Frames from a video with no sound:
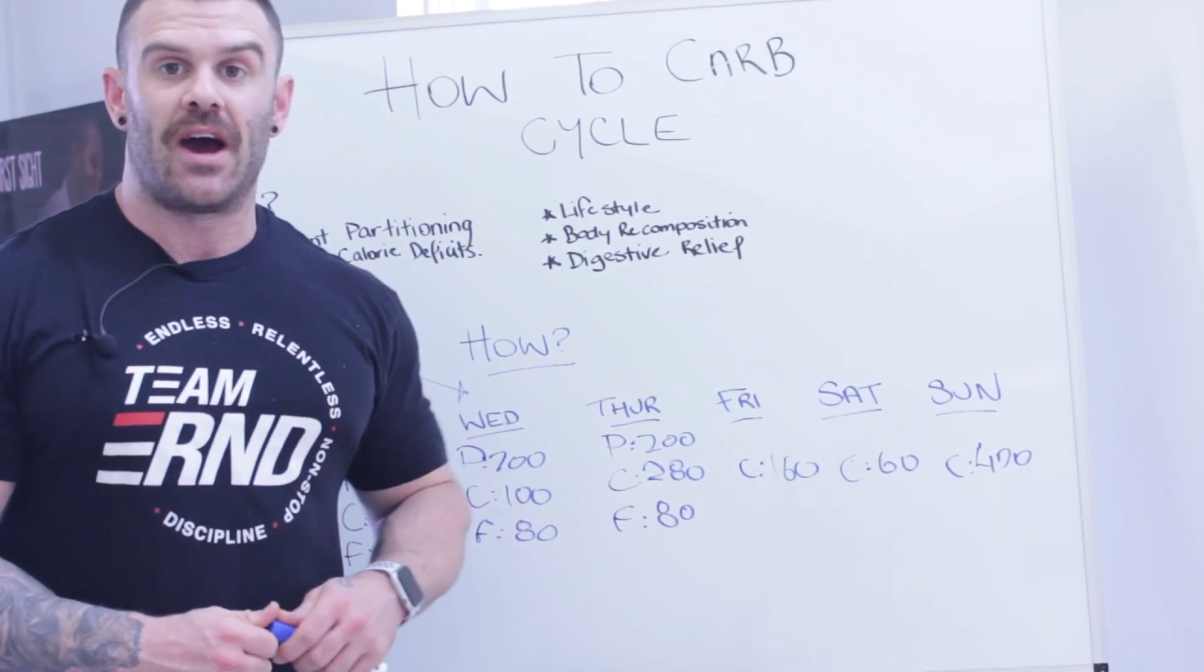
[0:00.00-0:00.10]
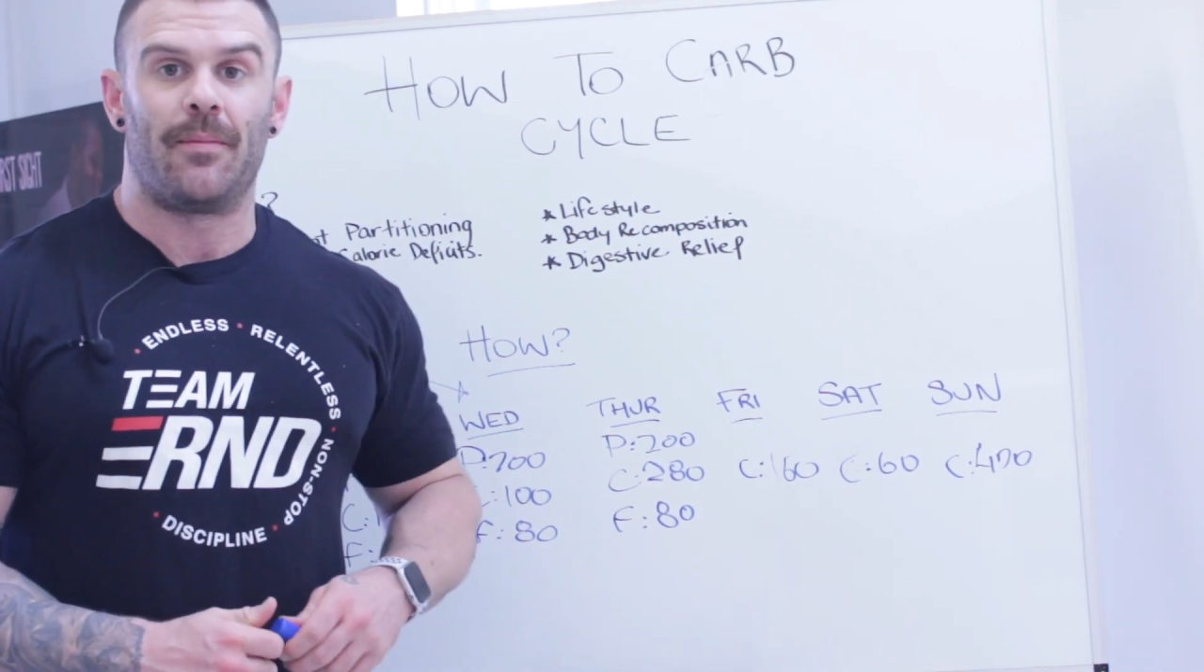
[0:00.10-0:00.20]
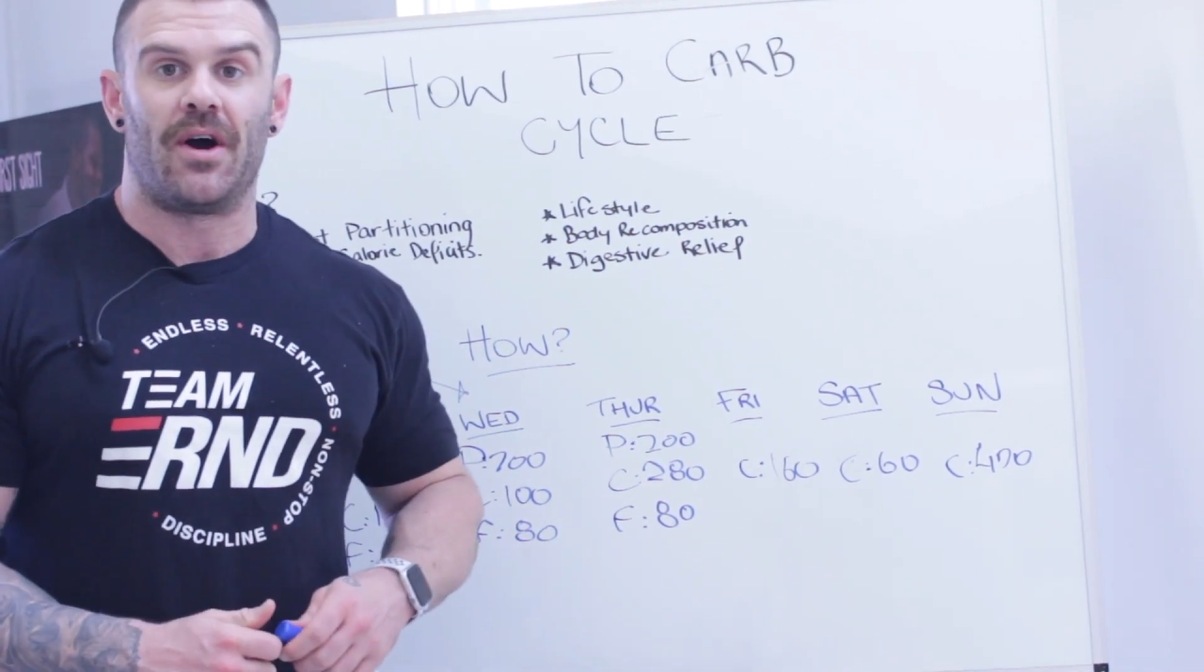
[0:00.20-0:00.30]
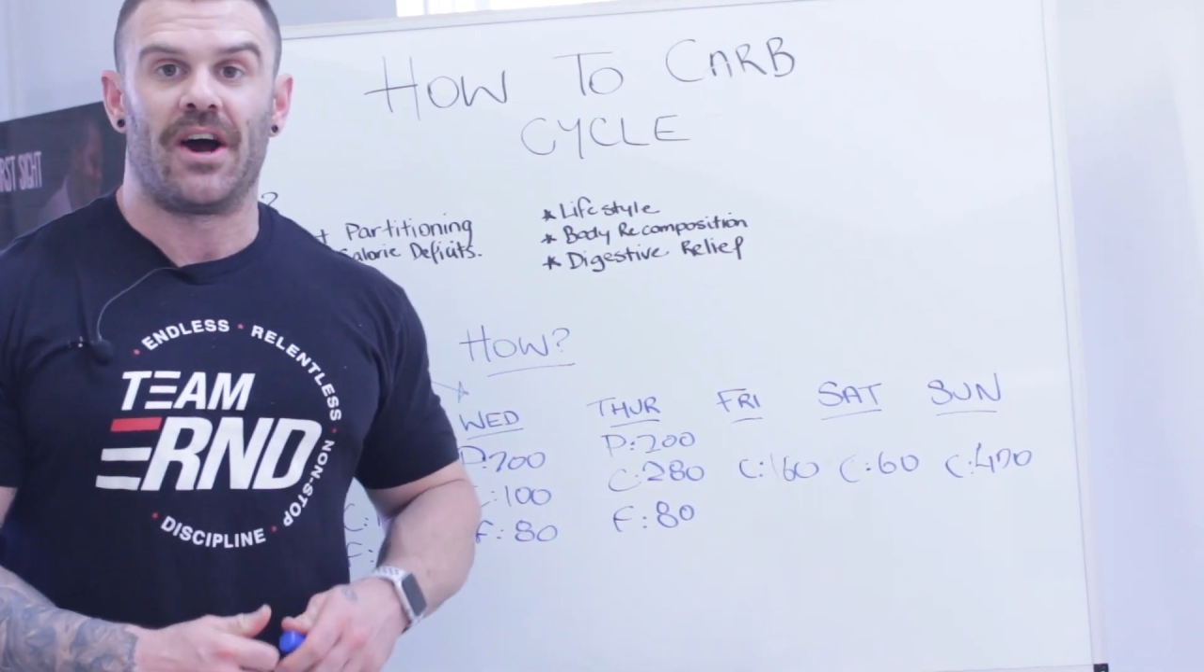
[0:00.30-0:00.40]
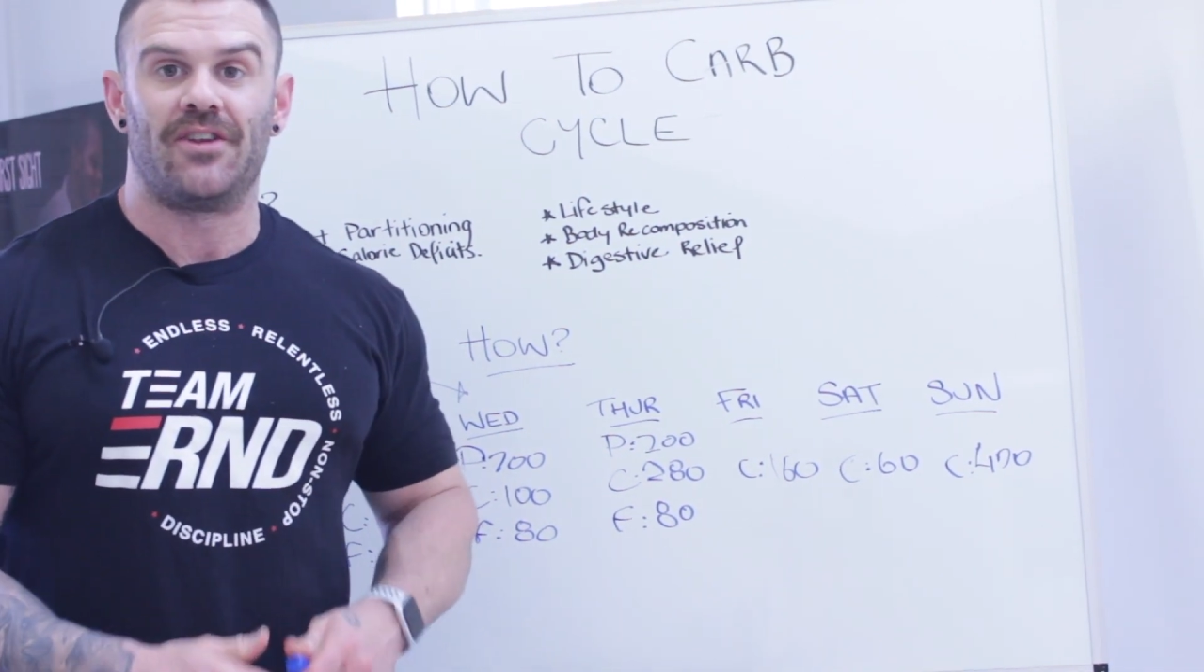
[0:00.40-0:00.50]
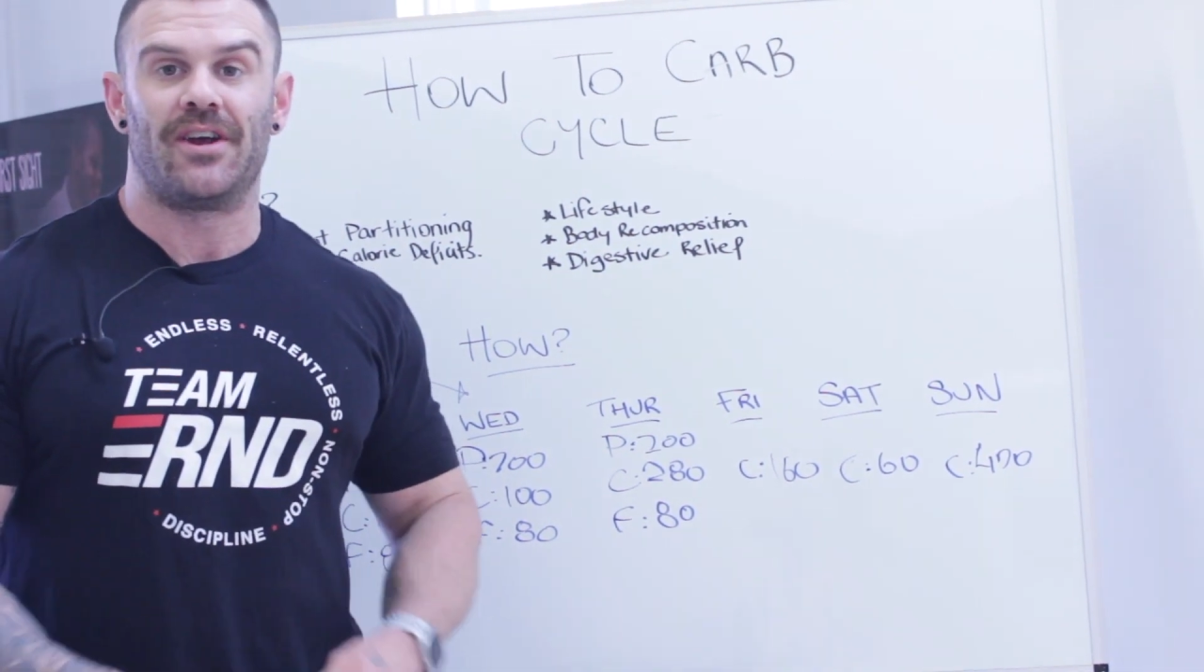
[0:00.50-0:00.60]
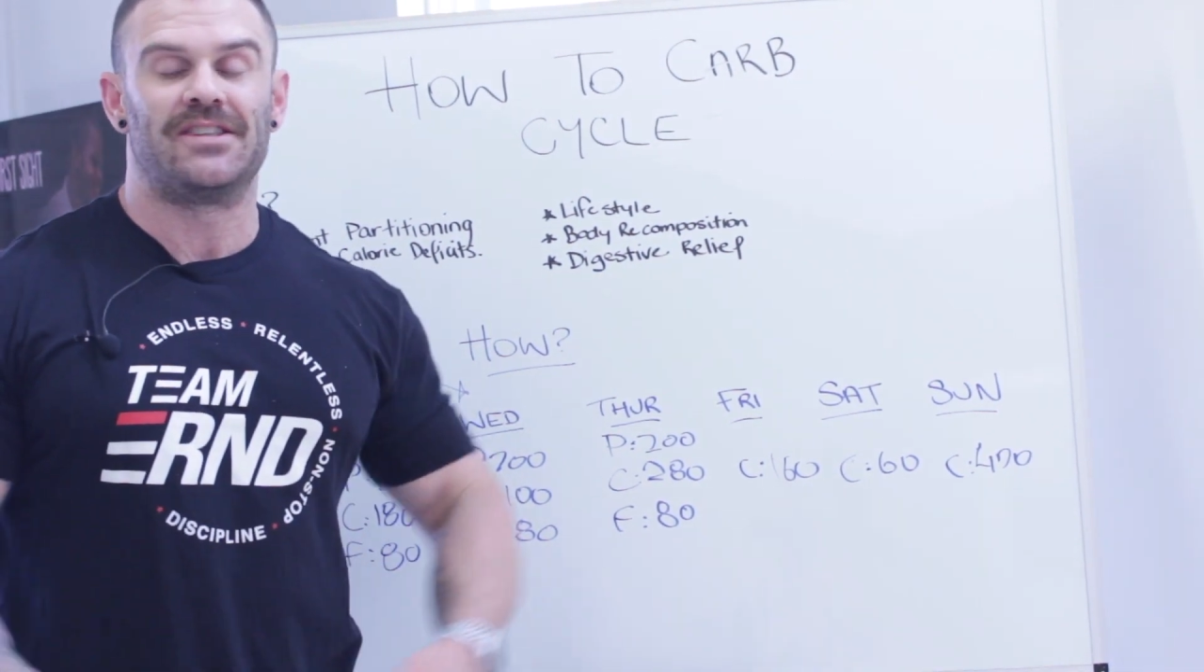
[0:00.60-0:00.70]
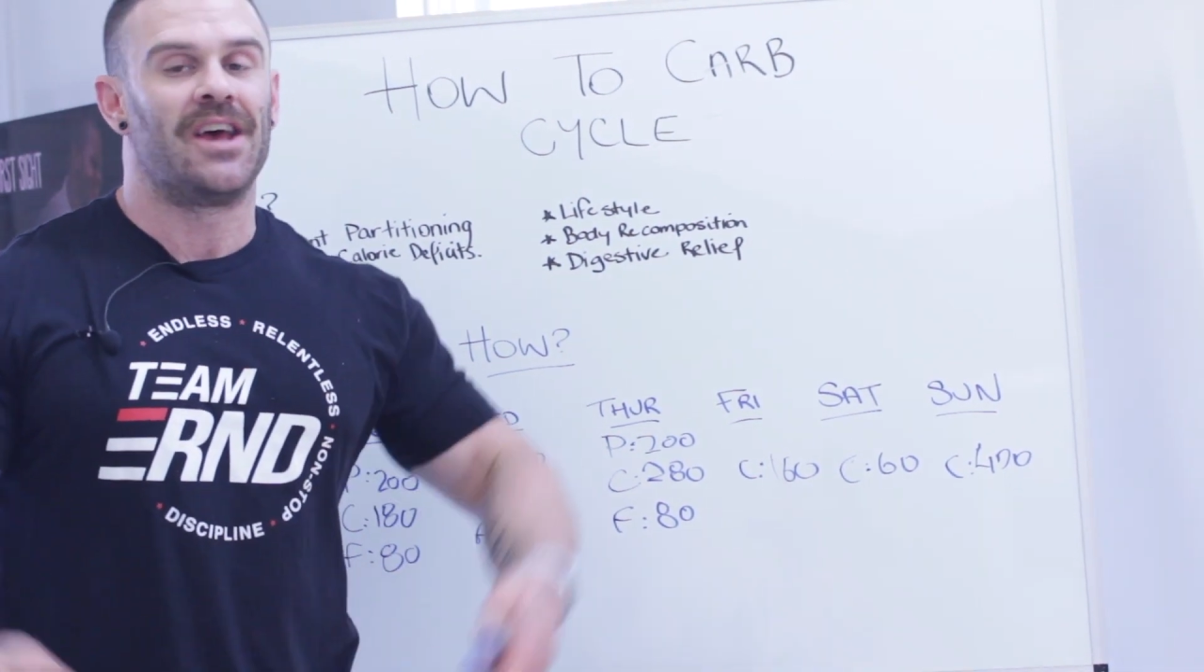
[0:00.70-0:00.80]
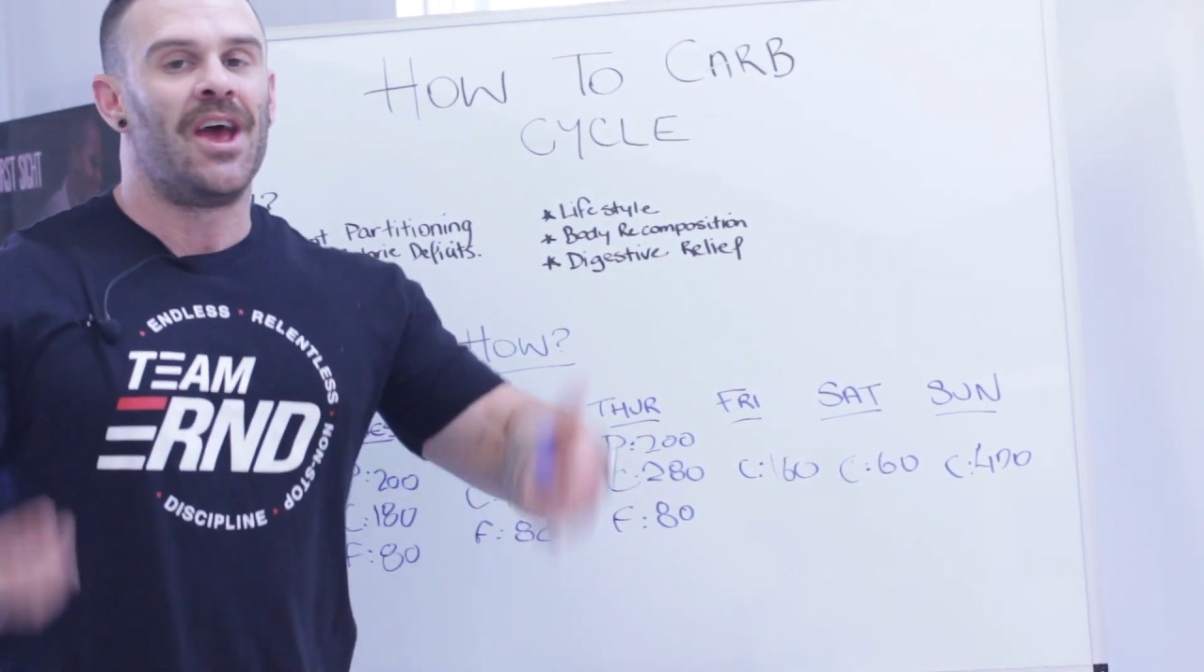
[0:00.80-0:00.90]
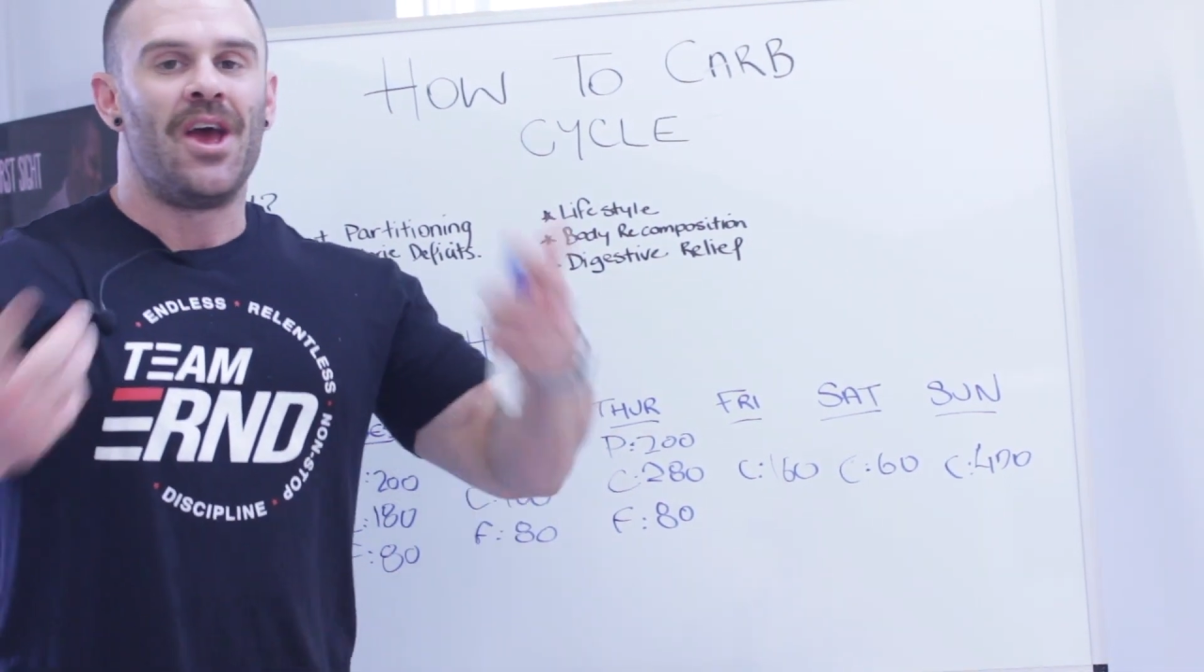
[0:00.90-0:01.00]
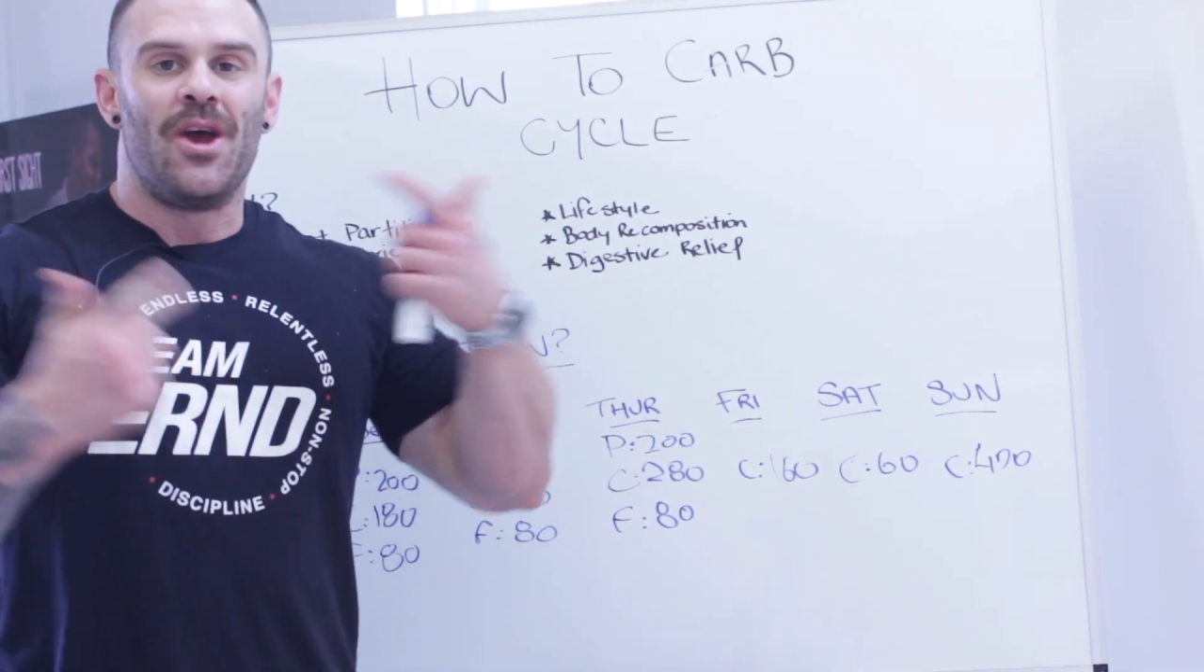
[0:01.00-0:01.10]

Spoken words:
carbohydrates,